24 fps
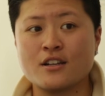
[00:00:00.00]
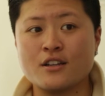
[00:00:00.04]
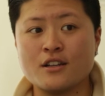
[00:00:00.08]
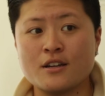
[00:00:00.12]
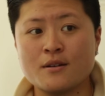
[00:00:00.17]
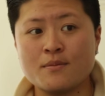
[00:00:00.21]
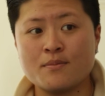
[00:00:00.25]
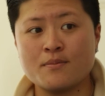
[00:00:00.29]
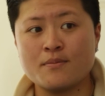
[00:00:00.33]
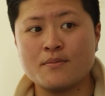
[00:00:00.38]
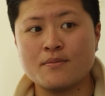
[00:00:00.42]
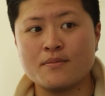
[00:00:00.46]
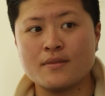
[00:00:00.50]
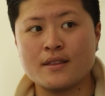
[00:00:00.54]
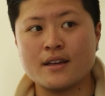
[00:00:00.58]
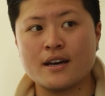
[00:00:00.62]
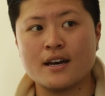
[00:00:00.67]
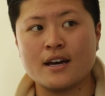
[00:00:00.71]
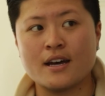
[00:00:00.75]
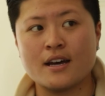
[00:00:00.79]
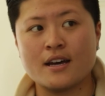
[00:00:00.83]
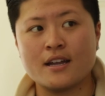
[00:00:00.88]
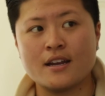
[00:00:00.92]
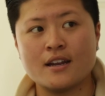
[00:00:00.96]
clip.
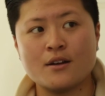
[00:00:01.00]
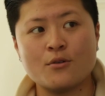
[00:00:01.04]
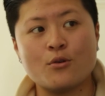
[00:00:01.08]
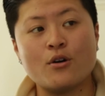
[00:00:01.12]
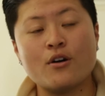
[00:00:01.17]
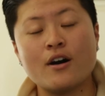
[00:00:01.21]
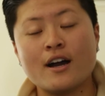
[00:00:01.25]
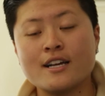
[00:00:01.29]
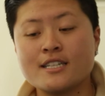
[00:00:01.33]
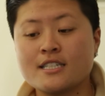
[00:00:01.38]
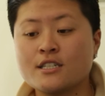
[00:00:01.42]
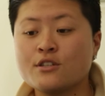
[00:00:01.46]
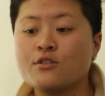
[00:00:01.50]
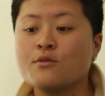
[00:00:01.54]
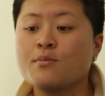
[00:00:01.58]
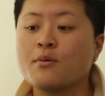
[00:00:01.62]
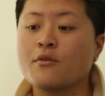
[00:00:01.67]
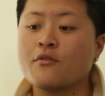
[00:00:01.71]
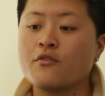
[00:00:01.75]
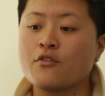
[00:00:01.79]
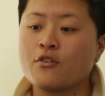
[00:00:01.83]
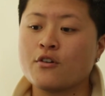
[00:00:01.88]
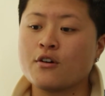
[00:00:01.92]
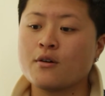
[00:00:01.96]
I seen you
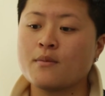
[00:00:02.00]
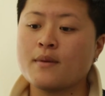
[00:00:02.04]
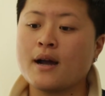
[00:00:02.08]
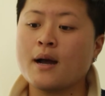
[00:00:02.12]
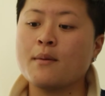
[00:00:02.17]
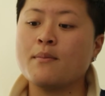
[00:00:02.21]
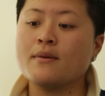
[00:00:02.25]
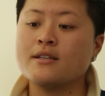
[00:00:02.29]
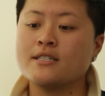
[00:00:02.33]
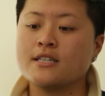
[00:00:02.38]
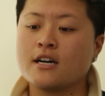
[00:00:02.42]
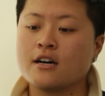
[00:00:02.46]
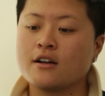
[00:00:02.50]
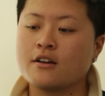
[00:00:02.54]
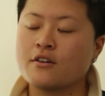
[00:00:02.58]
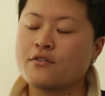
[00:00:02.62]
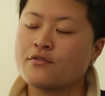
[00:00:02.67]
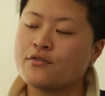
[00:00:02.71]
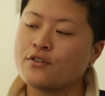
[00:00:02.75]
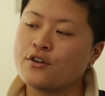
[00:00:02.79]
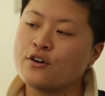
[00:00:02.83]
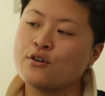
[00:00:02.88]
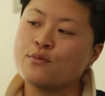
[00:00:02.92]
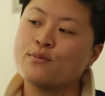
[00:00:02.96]
perform at Mentality
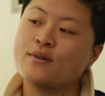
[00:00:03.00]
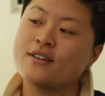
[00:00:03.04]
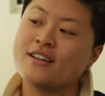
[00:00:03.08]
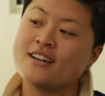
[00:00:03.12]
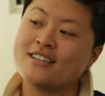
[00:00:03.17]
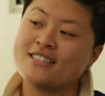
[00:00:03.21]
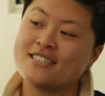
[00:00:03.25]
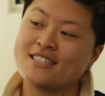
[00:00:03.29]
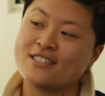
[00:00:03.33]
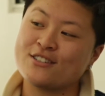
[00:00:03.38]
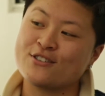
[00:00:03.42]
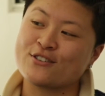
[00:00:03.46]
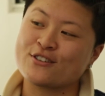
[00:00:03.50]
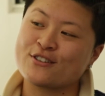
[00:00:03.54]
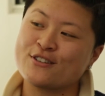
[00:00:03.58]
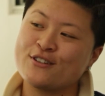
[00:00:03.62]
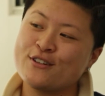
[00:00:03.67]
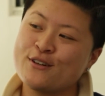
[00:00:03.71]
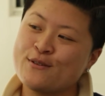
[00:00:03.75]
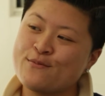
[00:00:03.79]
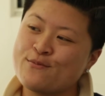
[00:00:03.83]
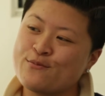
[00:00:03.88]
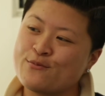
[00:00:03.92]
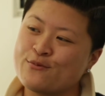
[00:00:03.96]
Flow, but I seen your
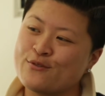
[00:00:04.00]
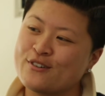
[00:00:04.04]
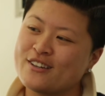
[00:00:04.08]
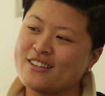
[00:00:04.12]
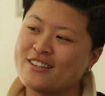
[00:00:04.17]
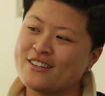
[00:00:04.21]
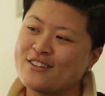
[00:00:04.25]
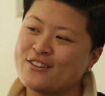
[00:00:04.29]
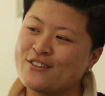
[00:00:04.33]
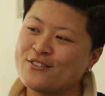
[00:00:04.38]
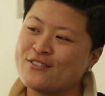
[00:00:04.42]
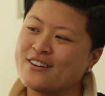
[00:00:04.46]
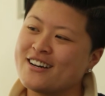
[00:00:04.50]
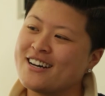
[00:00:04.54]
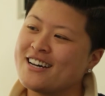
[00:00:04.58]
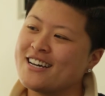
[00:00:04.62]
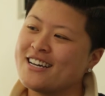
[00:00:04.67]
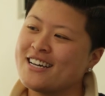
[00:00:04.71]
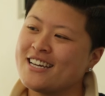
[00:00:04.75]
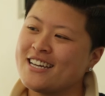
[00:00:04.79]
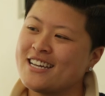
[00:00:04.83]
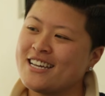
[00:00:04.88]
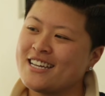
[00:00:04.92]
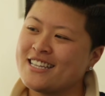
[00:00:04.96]
clip when you
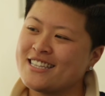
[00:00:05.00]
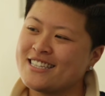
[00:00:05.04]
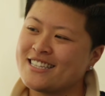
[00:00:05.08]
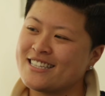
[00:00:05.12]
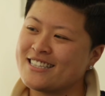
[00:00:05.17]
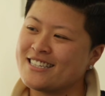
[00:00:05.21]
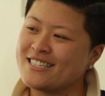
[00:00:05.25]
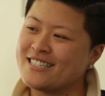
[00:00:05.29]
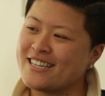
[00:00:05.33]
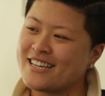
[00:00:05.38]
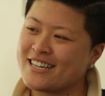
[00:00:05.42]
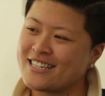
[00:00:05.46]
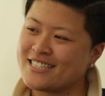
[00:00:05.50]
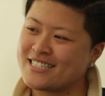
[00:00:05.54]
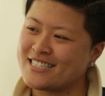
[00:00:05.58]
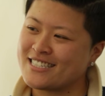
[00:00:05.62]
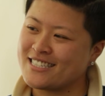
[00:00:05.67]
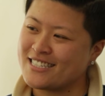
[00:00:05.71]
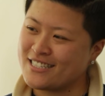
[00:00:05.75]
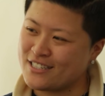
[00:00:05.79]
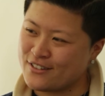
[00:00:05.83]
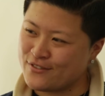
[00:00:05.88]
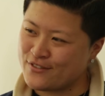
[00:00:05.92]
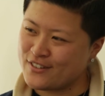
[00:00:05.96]
did the dance
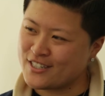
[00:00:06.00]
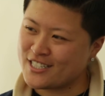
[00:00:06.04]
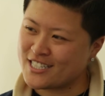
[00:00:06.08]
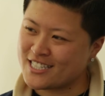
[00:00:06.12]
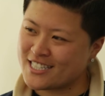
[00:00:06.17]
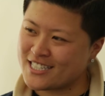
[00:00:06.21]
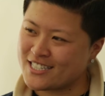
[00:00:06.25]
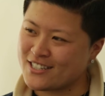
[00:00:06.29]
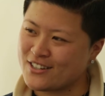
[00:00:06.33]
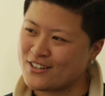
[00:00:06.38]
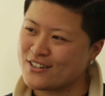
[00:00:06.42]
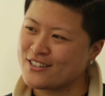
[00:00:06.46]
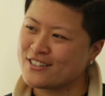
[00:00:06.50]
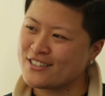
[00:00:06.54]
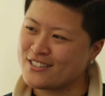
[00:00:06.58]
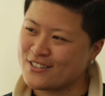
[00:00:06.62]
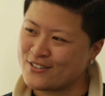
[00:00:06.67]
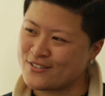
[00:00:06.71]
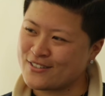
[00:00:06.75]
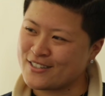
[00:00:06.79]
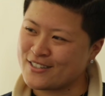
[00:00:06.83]
to the Division song, Too